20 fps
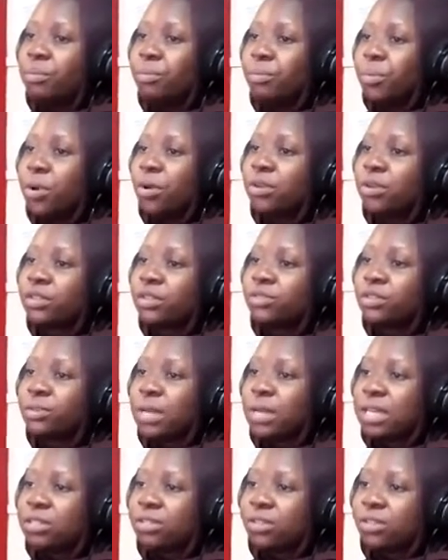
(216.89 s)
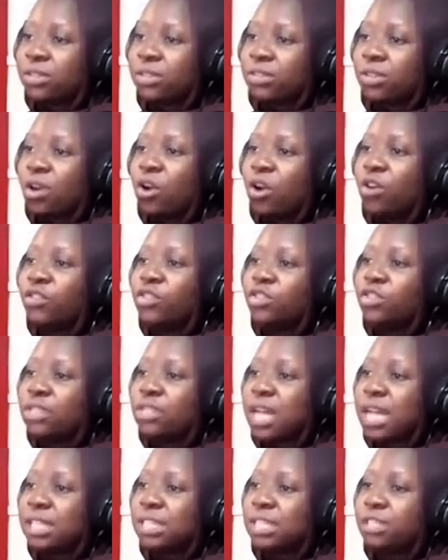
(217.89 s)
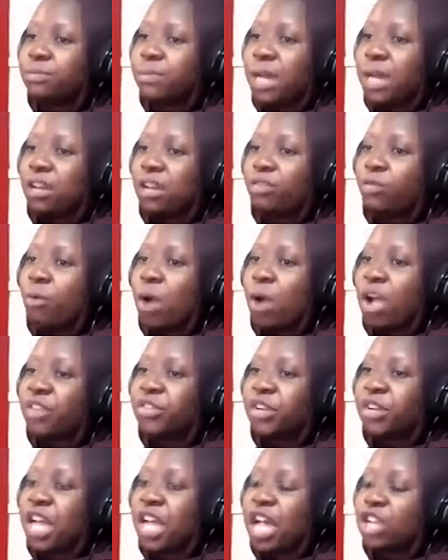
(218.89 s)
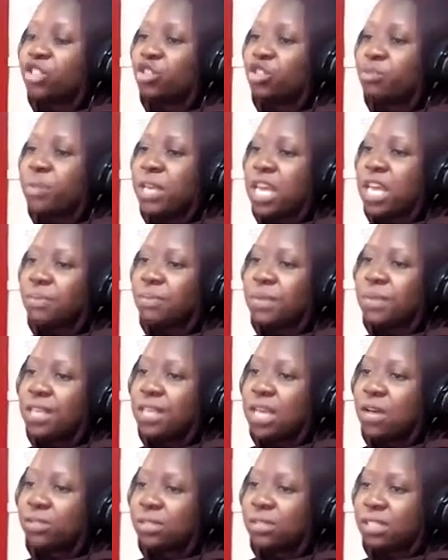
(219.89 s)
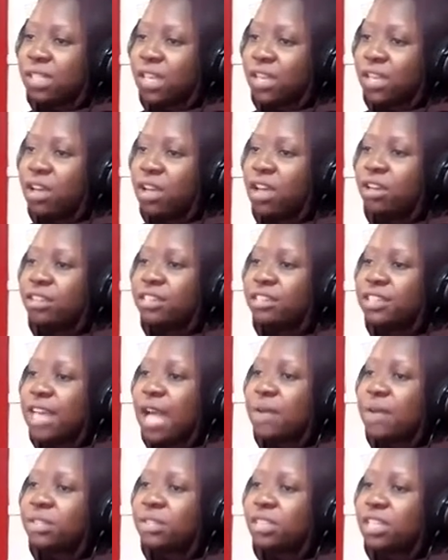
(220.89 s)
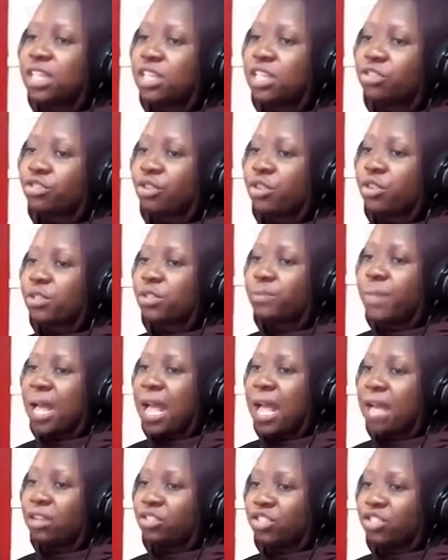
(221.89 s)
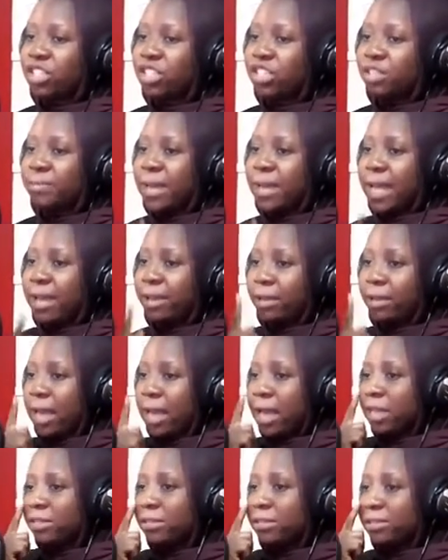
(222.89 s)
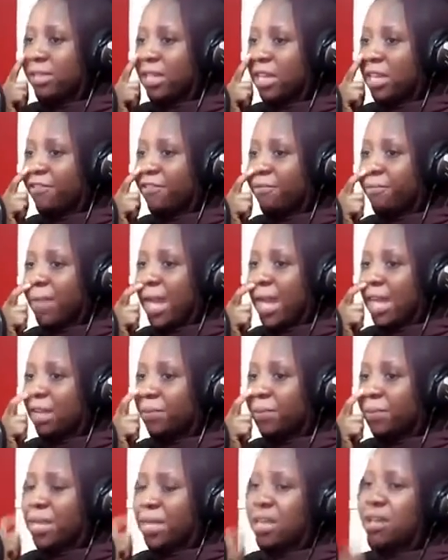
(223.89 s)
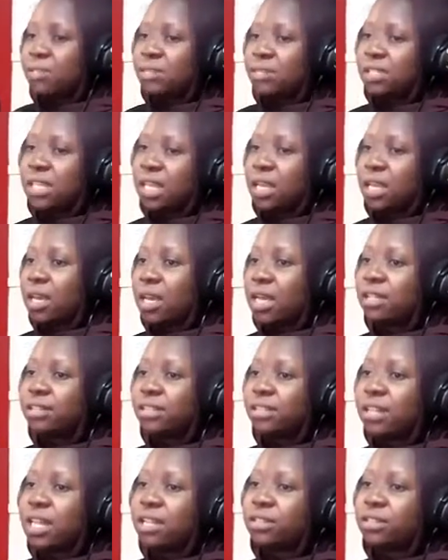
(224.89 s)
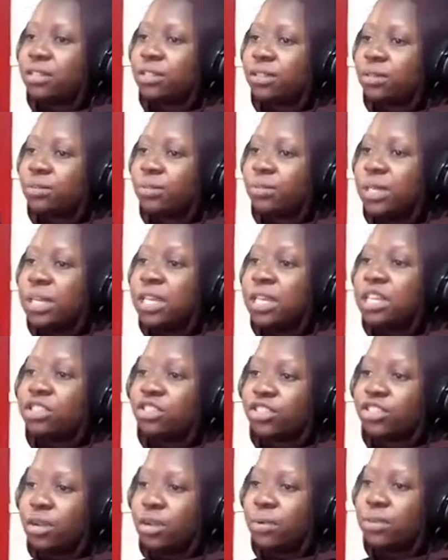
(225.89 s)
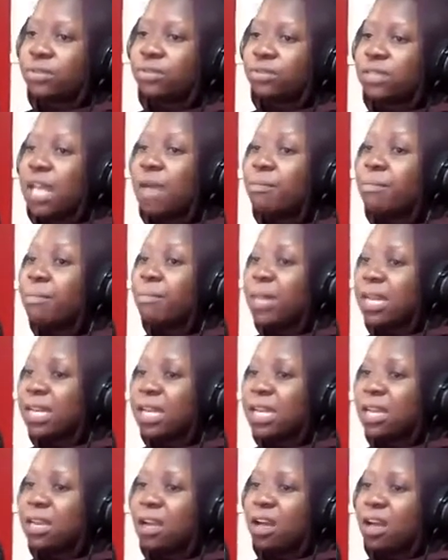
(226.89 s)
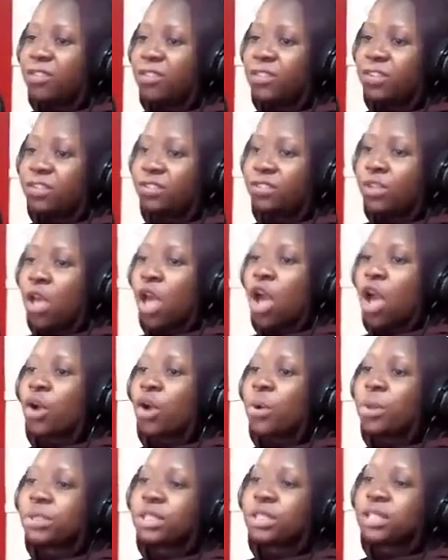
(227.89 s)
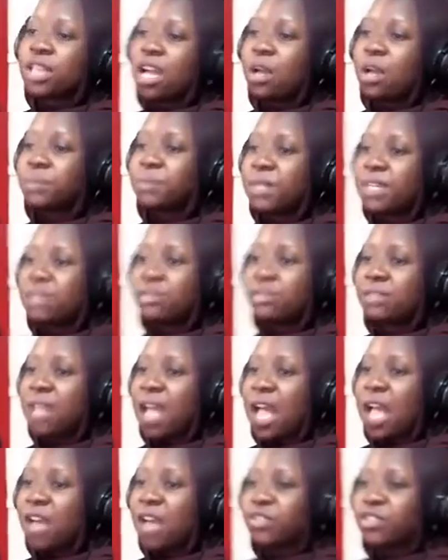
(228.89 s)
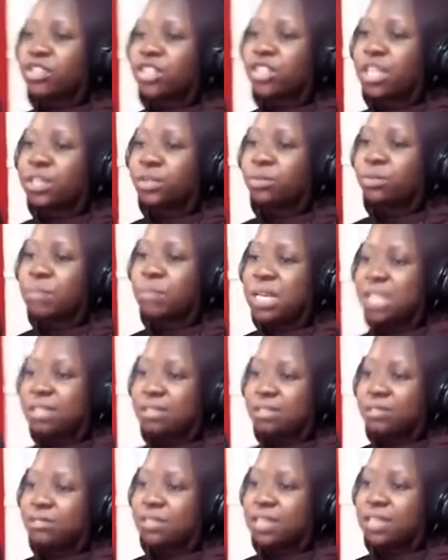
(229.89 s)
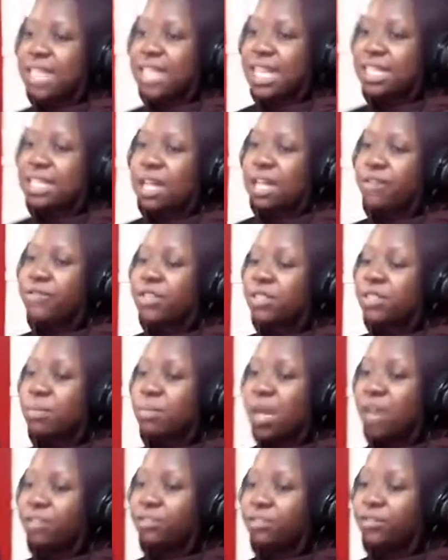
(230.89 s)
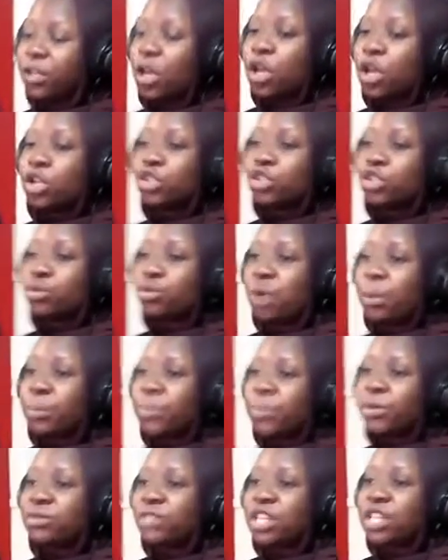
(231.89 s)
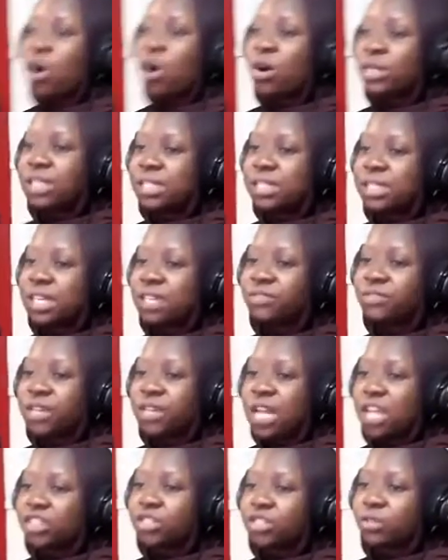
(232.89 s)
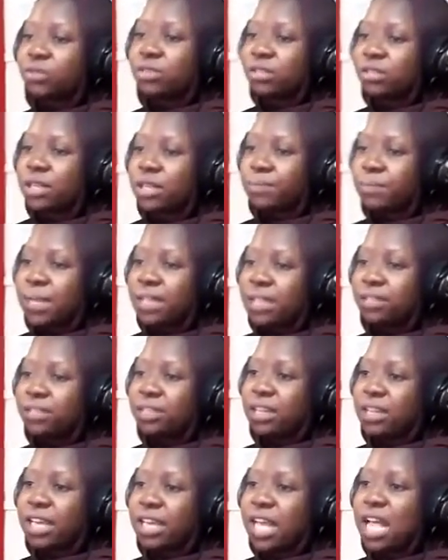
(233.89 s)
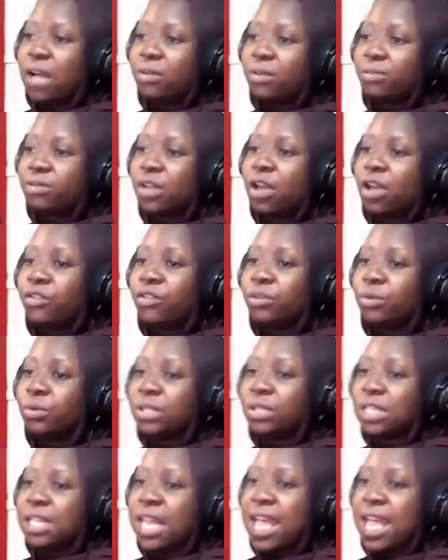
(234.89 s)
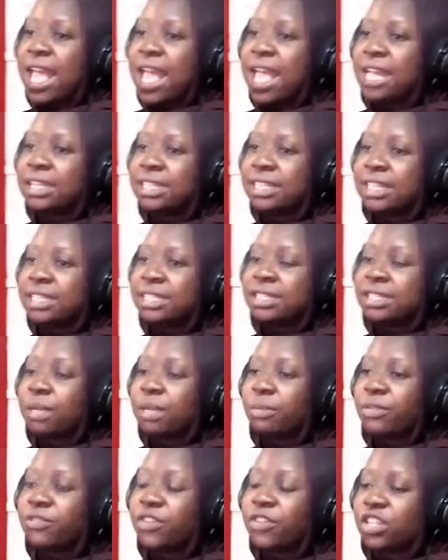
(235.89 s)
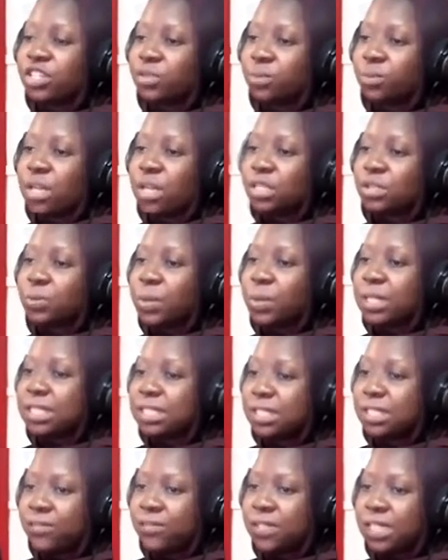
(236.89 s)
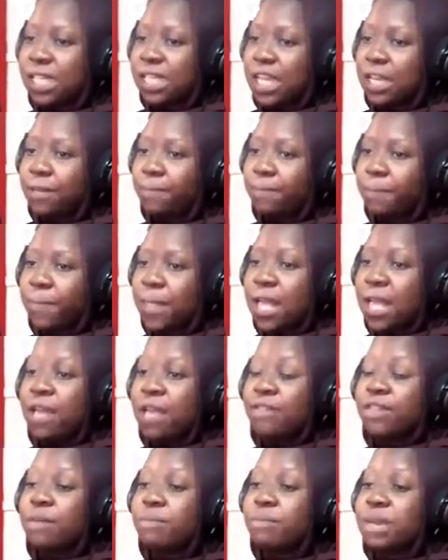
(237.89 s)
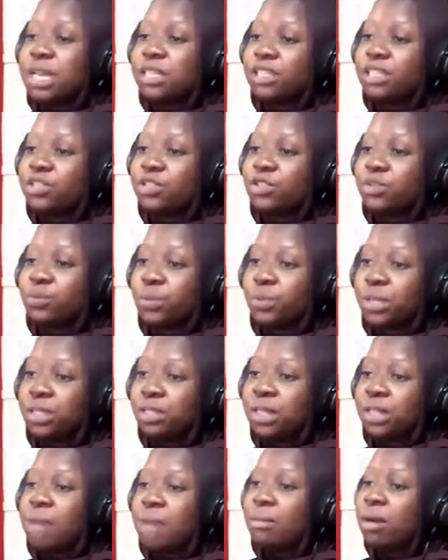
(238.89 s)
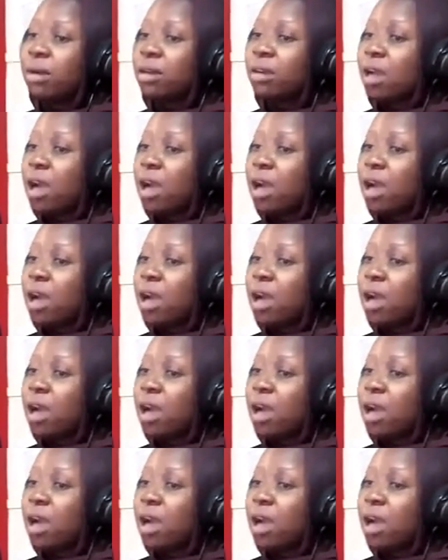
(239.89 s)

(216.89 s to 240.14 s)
Board of Directors of United Bank for Africa UBA PLC, Guaranty Trust Bank GT Bank, Zenith Bank PLC, Continental Reinsurance and many others quoted companies have scheduled meetings later this month to approve the audited financial statement and account for the year ended December 31, 2017. The meetings will, among